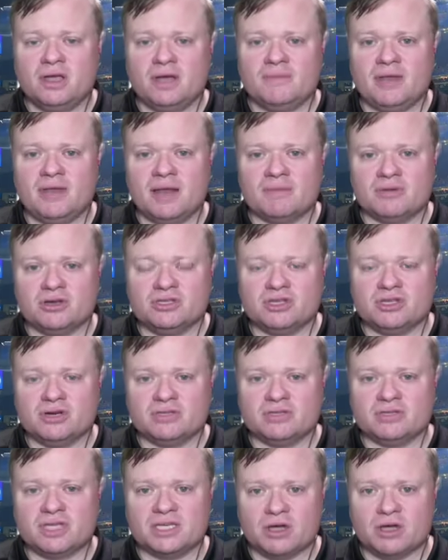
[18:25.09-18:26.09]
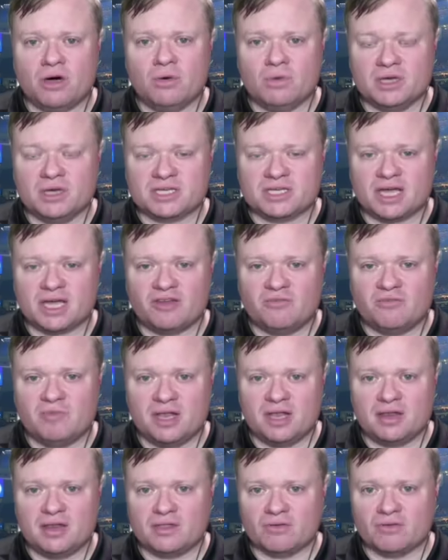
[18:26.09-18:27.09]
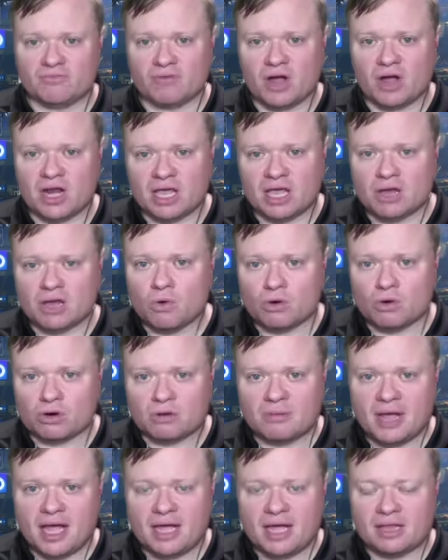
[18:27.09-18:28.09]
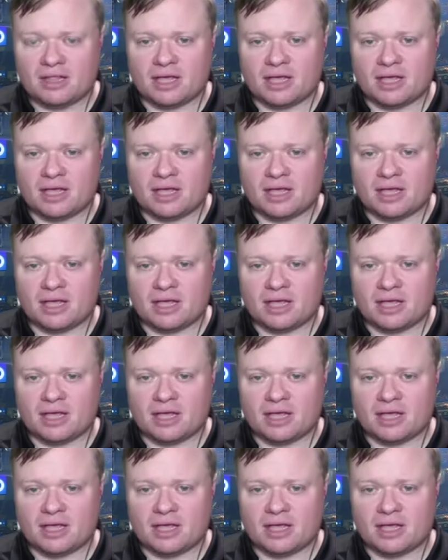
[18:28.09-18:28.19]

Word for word: I mean, Emory Jones has always kind of been the running quarterback.